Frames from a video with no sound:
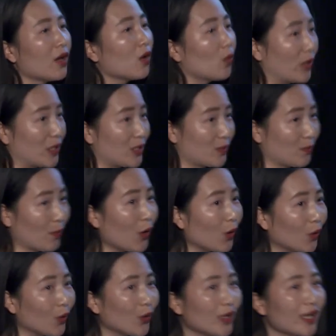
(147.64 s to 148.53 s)
What's
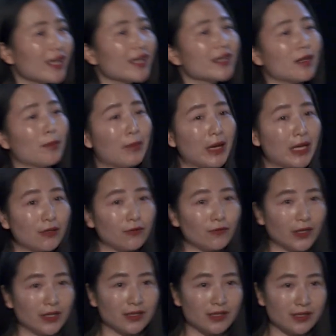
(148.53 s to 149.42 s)
more, the
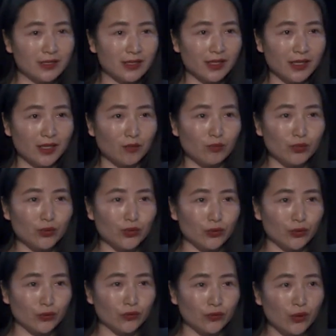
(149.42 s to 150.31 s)
benefits
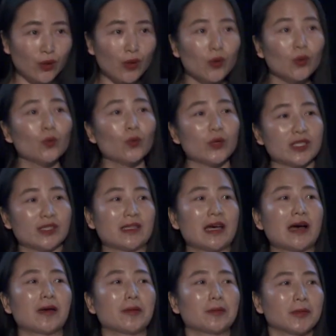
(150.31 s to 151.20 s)
improve with
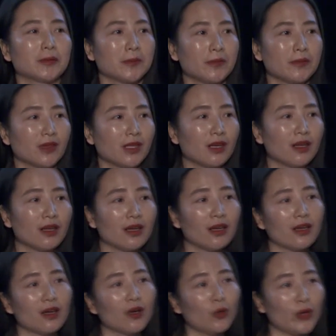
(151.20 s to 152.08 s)
time.
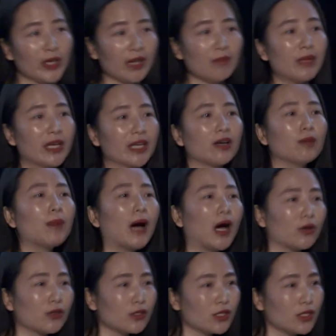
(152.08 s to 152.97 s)
We can make a
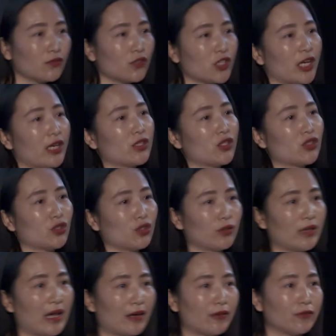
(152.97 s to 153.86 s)
positive change to
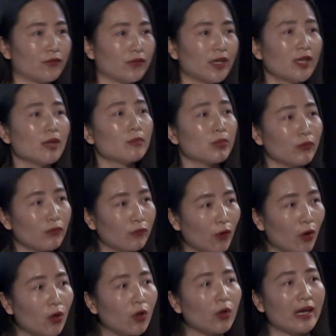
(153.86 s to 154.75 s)
life
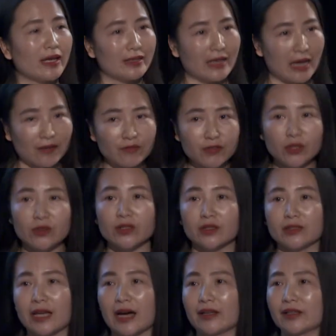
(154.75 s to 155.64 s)
before and after
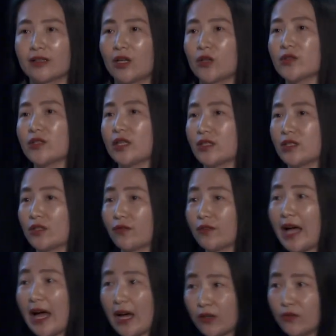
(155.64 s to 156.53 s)
the diagnosis of
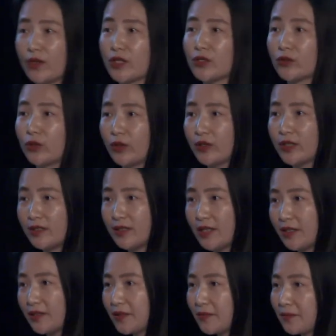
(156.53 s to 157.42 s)
cardiovascular
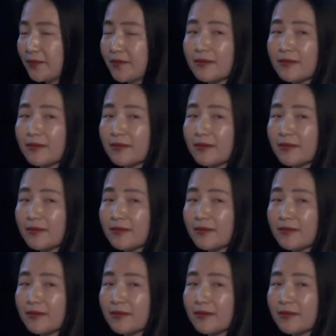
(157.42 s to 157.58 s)
disease.